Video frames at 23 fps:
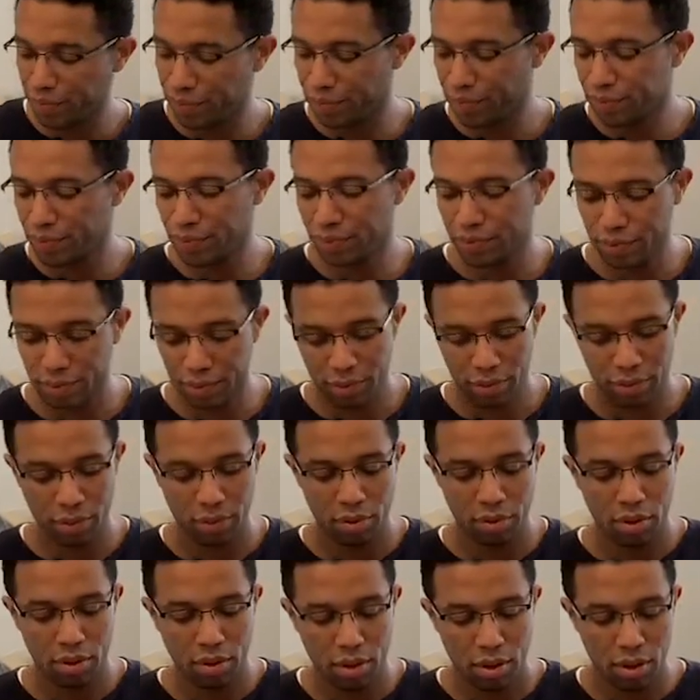
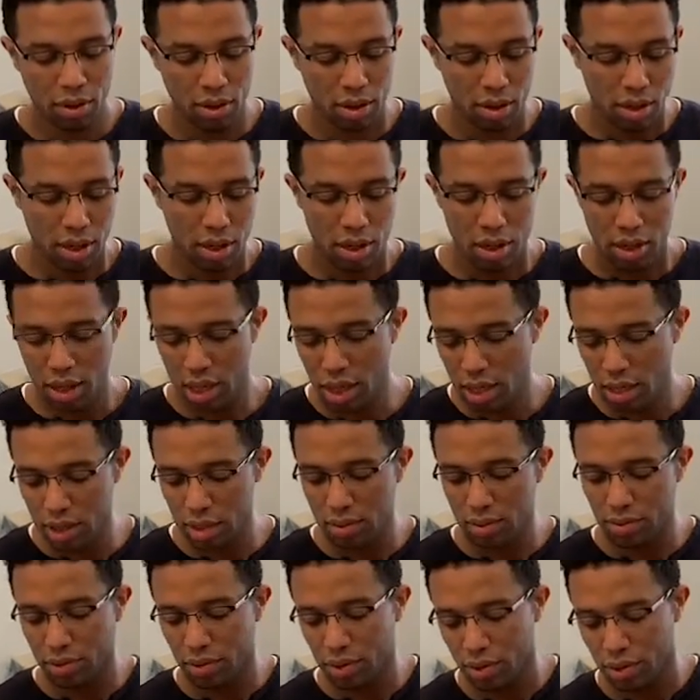And then
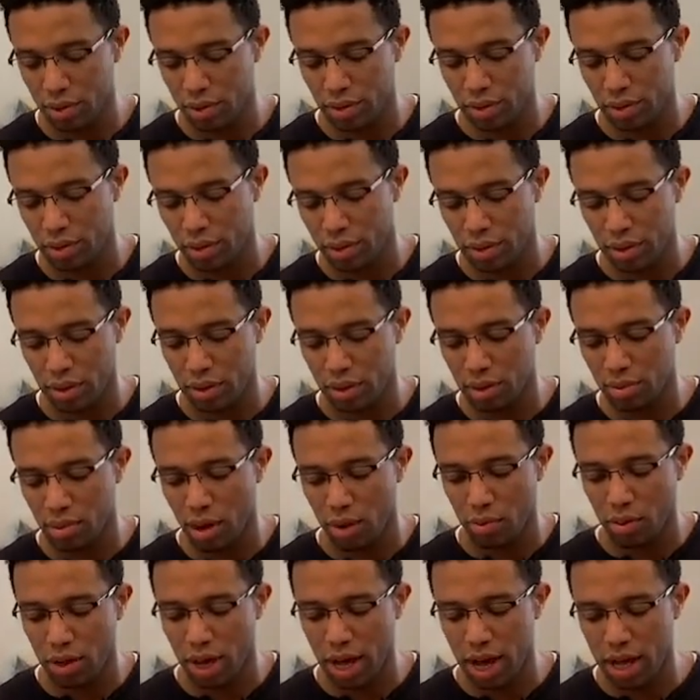you might
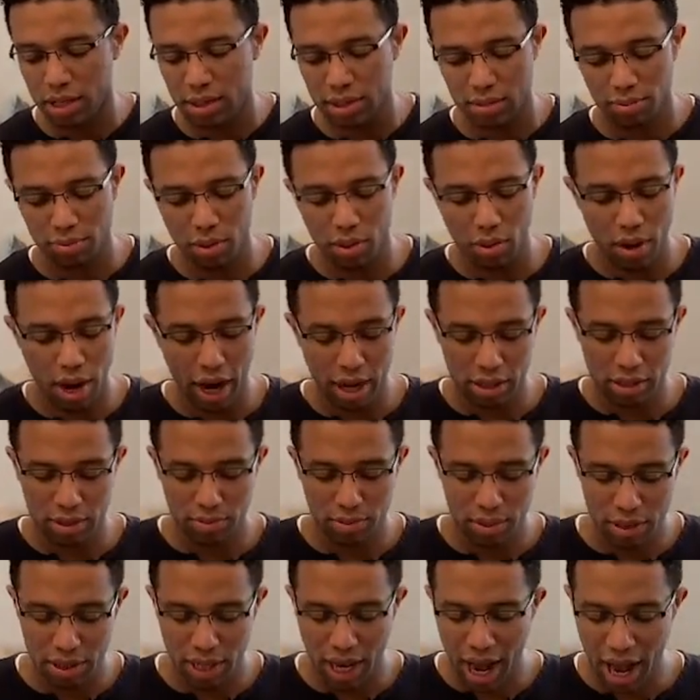want to add some borax.
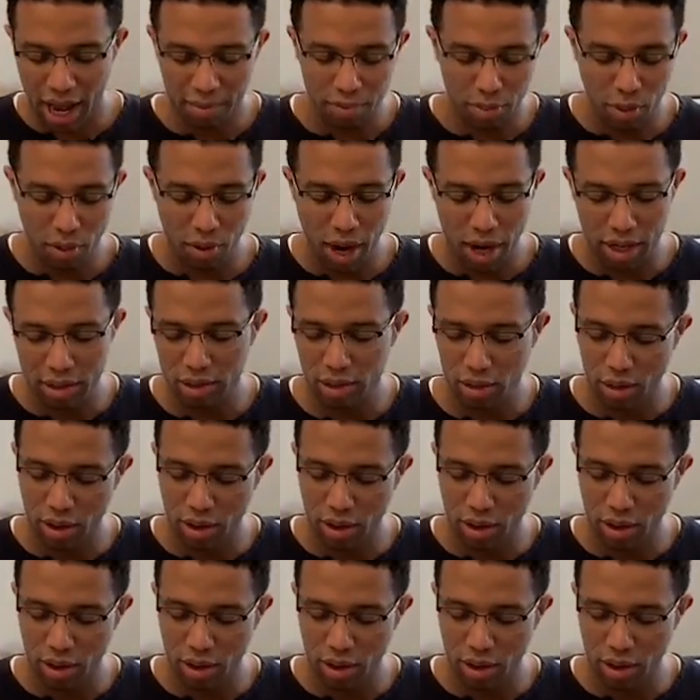But to add borax, you